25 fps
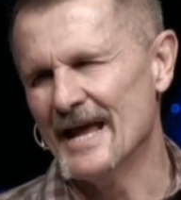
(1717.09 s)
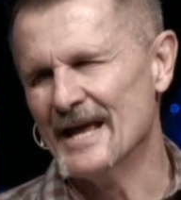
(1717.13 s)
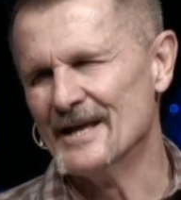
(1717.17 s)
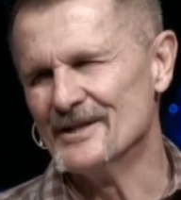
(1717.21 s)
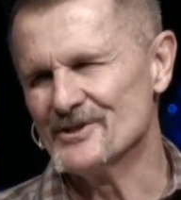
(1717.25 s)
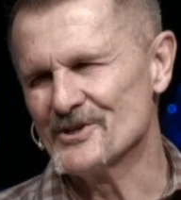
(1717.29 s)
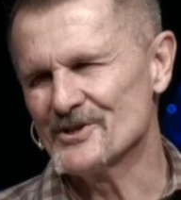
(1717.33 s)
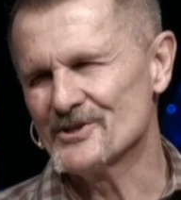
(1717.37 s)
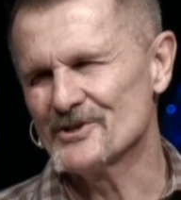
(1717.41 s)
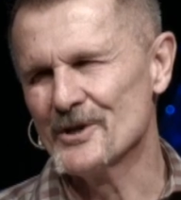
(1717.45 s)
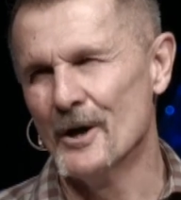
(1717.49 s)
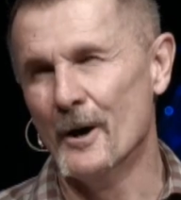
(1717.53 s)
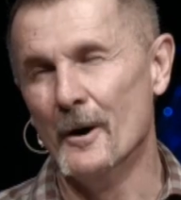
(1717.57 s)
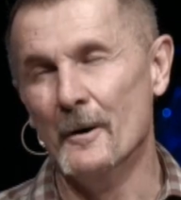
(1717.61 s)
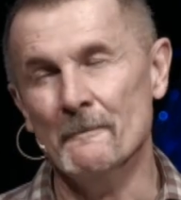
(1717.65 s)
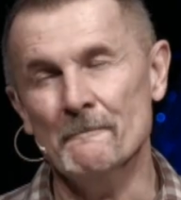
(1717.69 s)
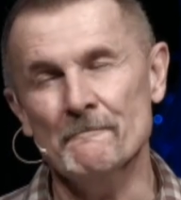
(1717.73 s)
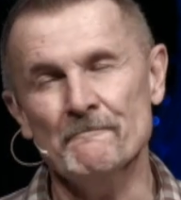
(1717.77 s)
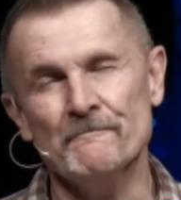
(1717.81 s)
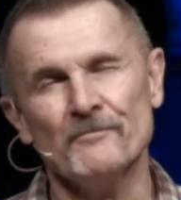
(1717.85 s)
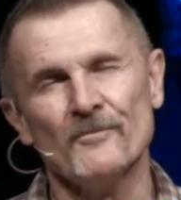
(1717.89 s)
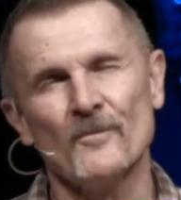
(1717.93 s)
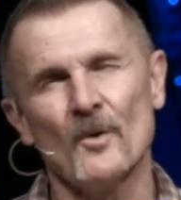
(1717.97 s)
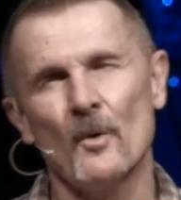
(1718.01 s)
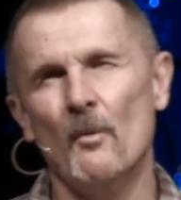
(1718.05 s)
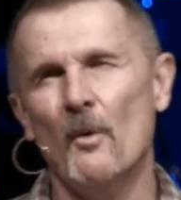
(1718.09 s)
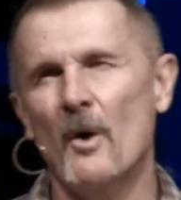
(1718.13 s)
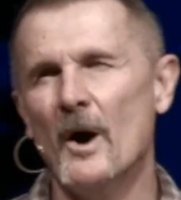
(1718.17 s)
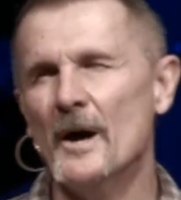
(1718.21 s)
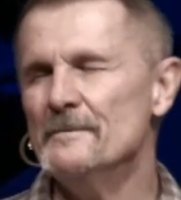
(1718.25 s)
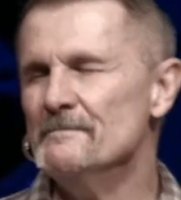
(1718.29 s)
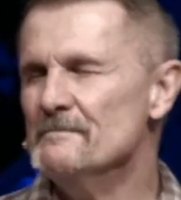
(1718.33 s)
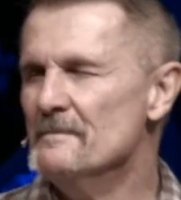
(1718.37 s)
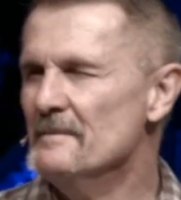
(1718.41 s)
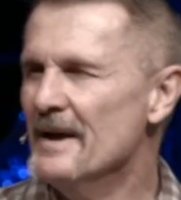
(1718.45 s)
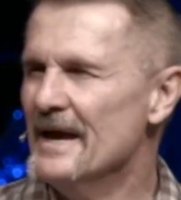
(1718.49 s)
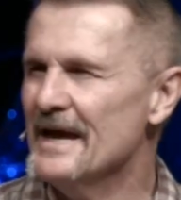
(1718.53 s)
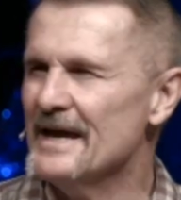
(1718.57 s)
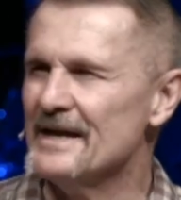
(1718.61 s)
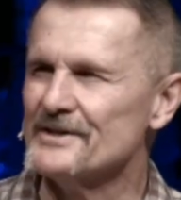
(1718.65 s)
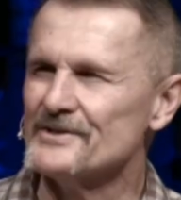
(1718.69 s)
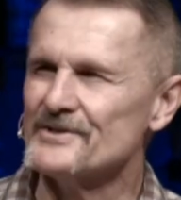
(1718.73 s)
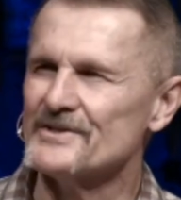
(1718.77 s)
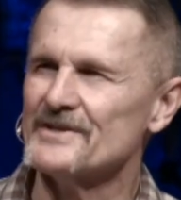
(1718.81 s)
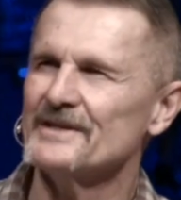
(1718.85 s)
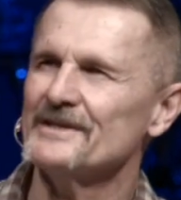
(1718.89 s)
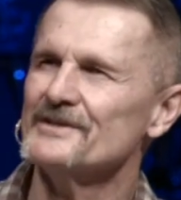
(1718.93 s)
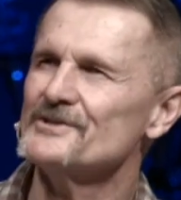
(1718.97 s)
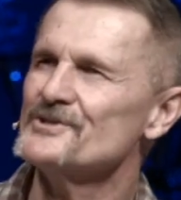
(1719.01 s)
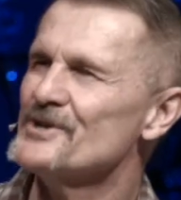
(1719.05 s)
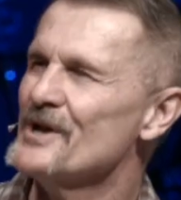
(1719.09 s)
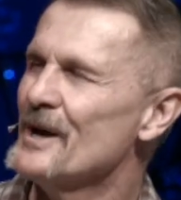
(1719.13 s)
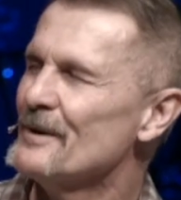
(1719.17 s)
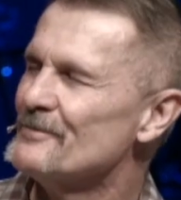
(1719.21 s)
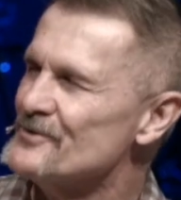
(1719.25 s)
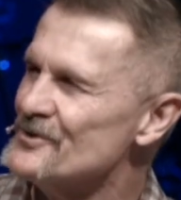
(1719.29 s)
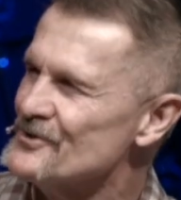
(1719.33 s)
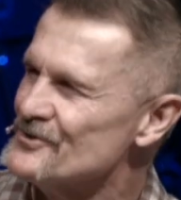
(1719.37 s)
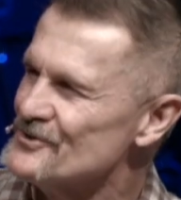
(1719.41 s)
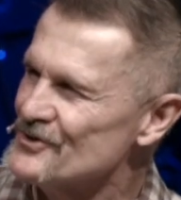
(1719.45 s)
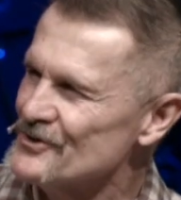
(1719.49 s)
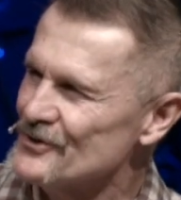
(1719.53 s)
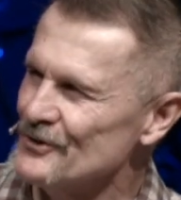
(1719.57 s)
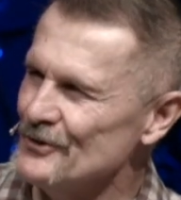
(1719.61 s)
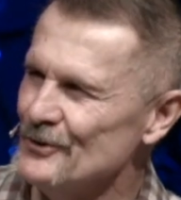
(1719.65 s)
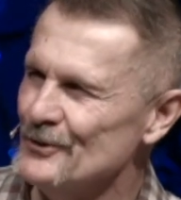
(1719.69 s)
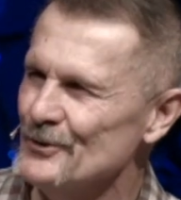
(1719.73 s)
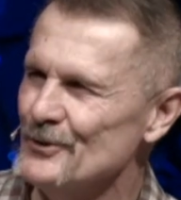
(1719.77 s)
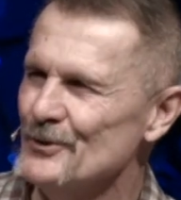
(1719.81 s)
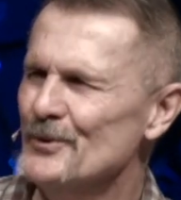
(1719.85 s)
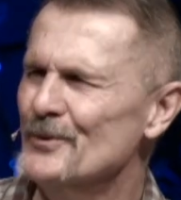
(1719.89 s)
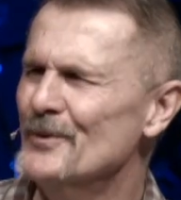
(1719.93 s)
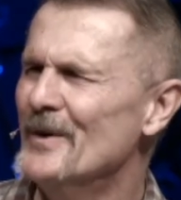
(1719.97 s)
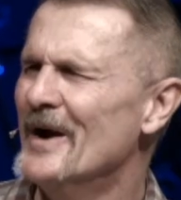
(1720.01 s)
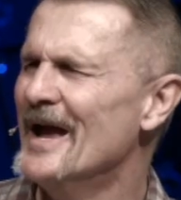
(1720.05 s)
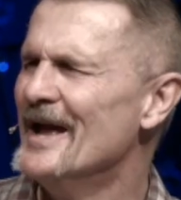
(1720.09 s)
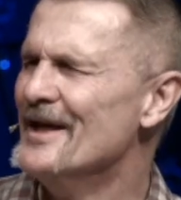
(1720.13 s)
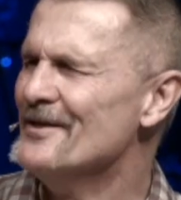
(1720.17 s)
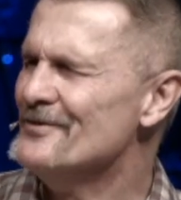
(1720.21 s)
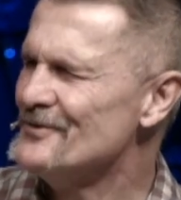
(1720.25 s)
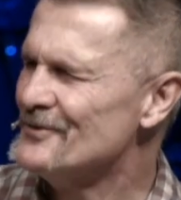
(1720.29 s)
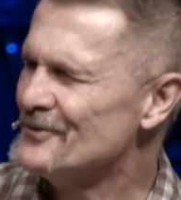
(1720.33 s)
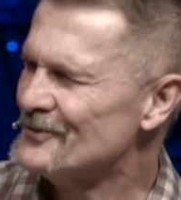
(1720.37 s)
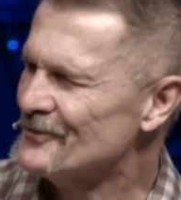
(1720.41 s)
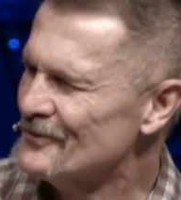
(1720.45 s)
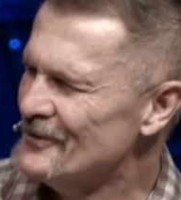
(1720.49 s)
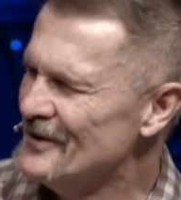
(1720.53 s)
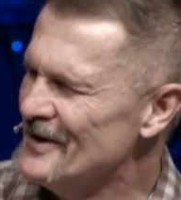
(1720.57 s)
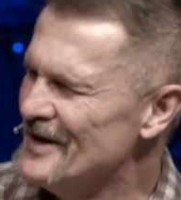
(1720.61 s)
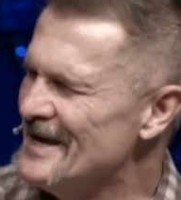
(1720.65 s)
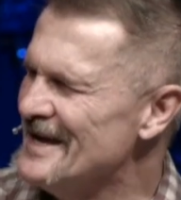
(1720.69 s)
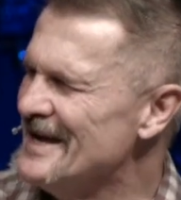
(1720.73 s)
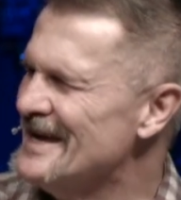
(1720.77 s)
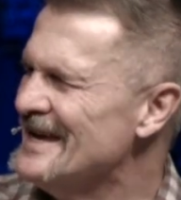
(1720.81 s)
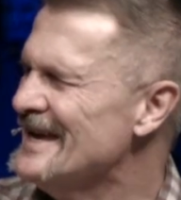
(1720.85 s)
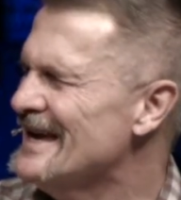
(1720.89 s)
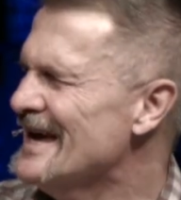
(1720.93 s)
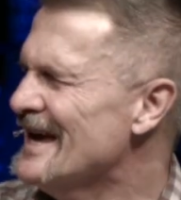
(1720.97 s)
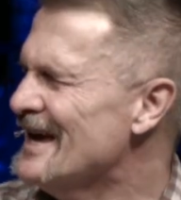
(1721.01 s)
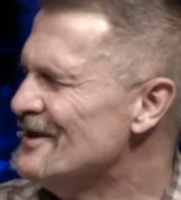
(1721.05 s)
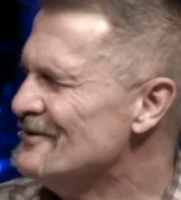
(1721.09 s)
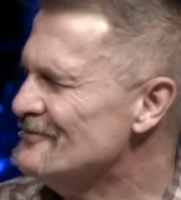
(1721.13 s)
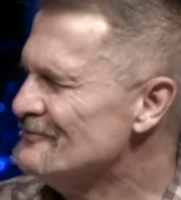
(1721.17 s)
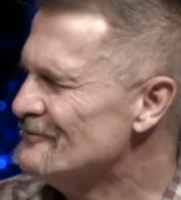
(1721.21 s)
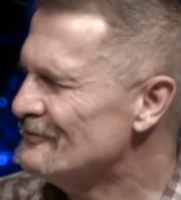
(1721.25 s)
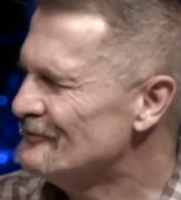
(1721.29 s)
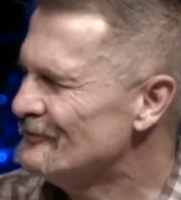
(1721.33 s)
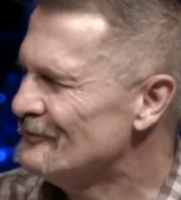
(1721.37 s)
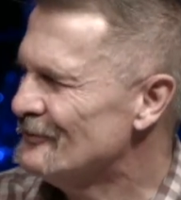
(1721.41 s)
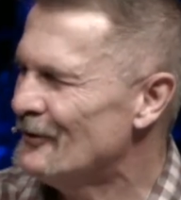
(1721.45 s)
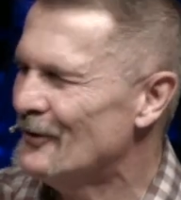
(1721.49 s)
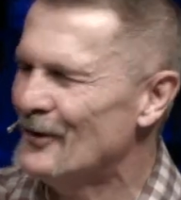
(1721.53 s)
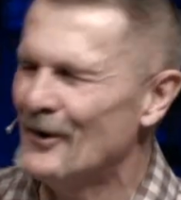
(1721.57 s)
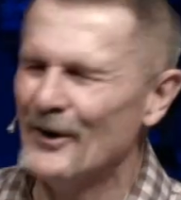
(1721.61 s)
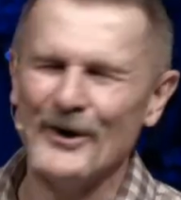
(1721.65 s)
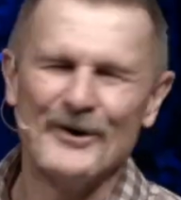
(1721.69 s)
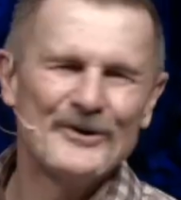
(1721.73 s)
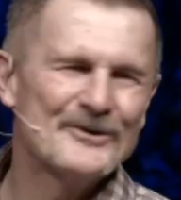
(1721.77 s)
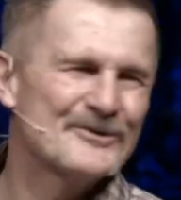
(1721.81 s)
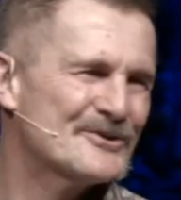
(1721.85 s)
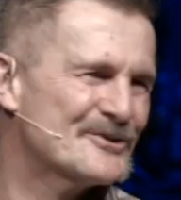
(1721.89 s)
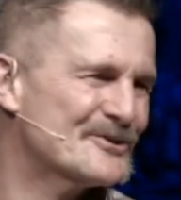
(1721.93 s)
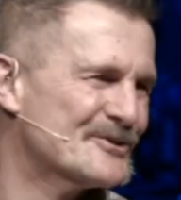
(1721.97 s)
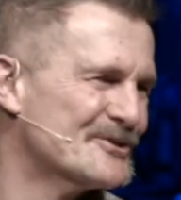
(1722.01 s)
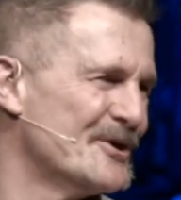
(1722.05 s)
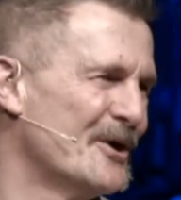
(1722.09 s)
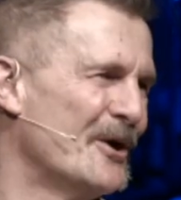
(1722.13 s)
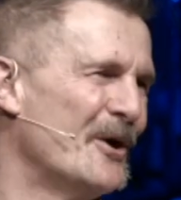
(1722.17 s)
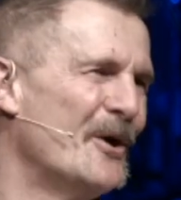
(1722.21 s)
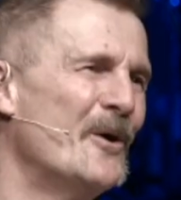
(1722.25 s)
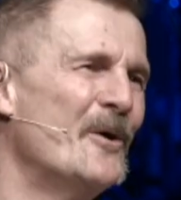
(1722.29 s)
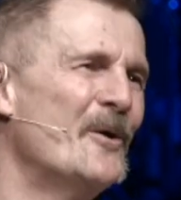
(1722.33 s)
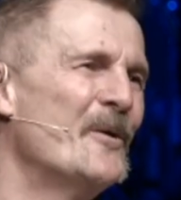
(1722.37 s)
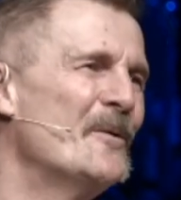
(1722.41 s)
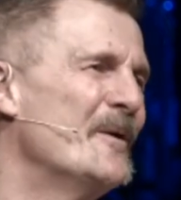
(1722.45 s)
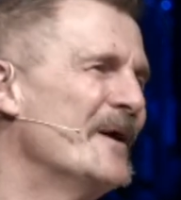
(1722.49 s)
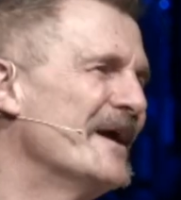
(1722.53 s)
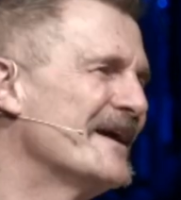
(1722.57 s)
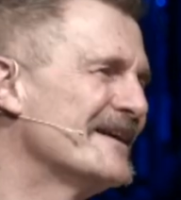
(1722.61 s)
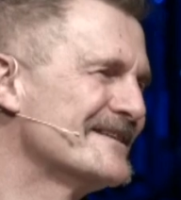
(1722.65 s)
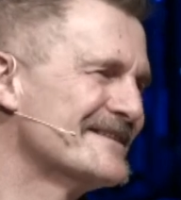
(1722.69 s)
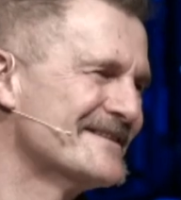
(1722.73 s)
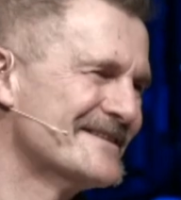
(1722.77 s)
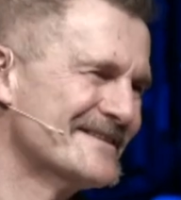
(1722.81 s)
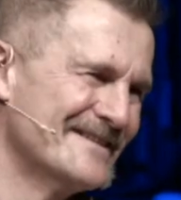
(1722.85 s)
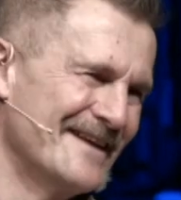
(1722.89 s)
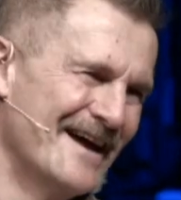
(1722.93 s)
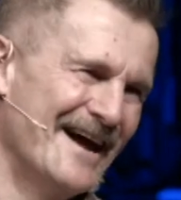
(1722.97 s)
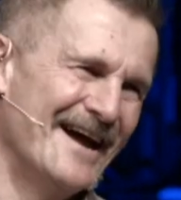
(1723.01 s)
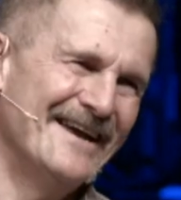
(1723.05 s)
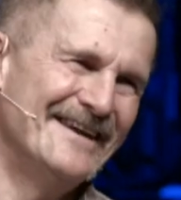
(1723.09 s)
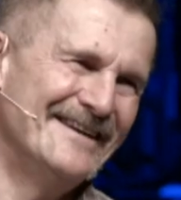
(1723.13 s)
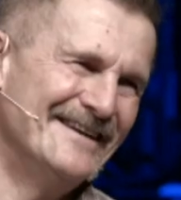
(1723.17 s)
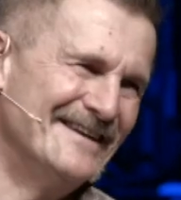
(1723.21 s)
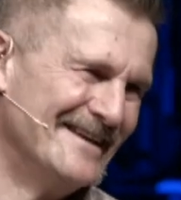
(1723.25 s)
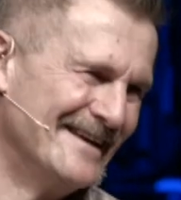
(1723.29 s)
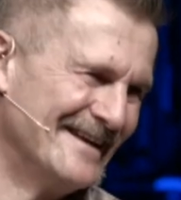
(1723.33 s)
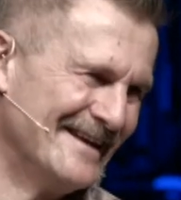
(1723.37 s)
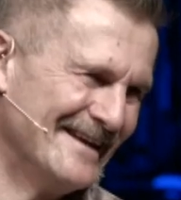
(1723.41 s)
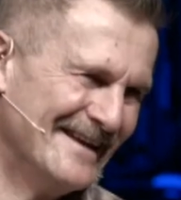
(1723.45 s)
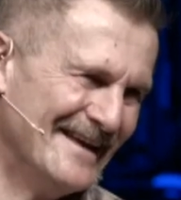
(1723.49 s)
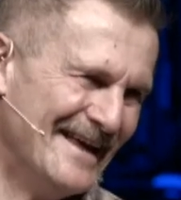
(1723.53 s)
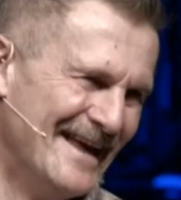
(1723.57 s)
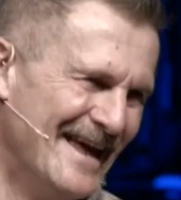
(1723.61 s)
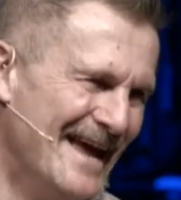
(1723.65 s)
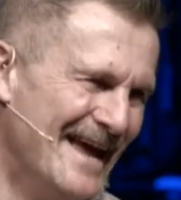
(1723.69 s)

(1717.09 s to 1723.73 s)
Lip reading: And so what makes chapter 2 and 3 and 4 so exciting